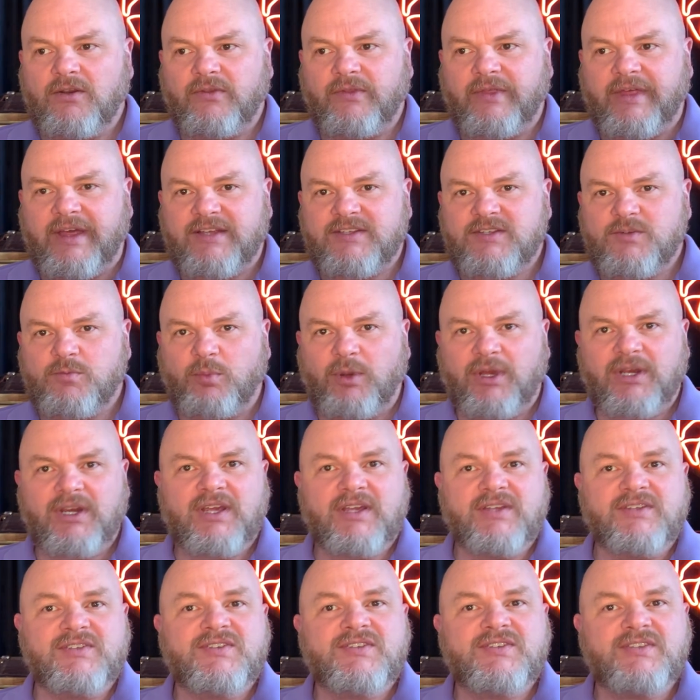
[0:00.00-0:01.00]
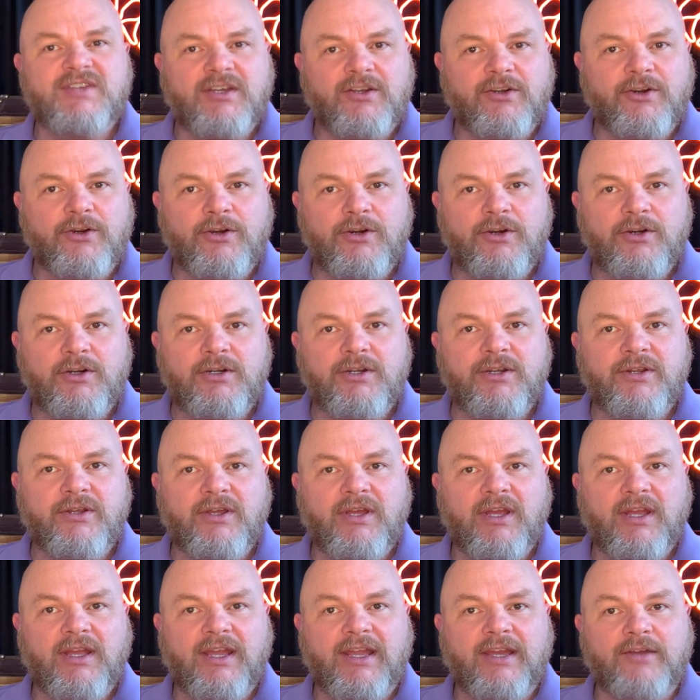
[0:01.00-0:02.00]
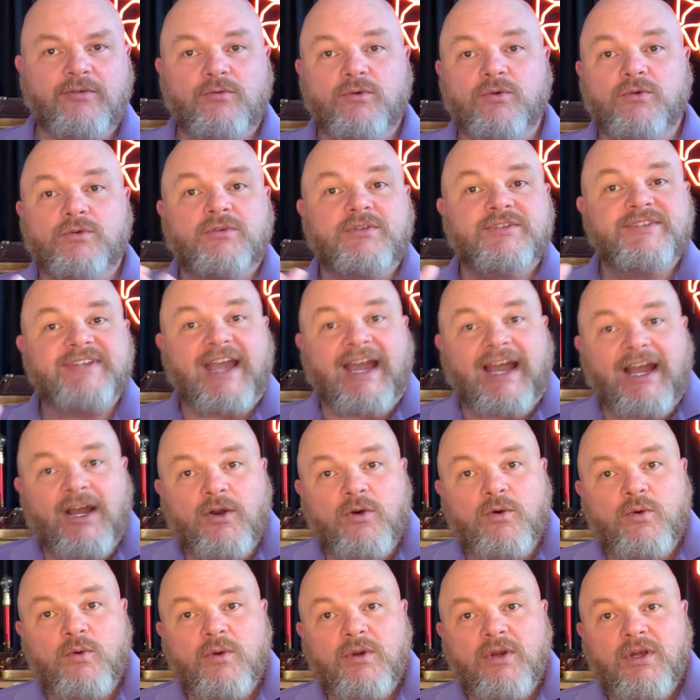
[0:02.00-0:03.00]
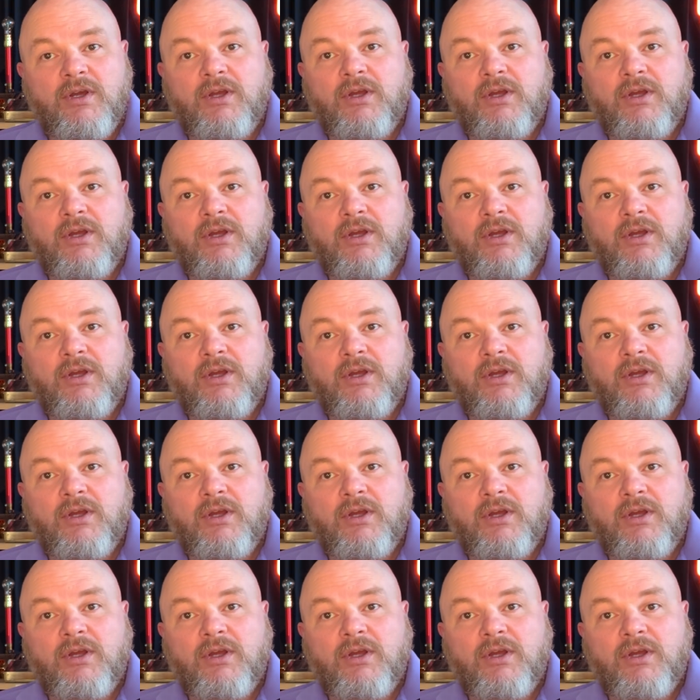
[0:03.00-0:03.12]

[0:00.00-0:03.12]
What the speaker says: that's been considered and ruled out,